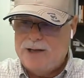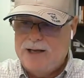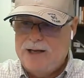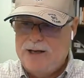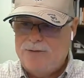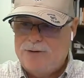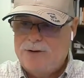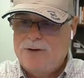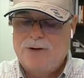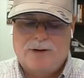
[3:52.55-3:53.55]

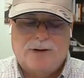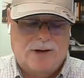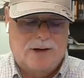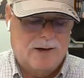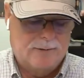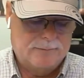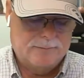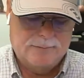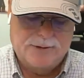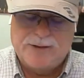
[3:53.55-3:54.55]
eaves
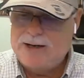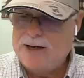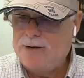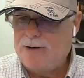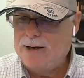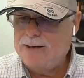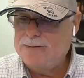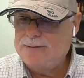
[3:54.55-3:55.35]
if they did it right.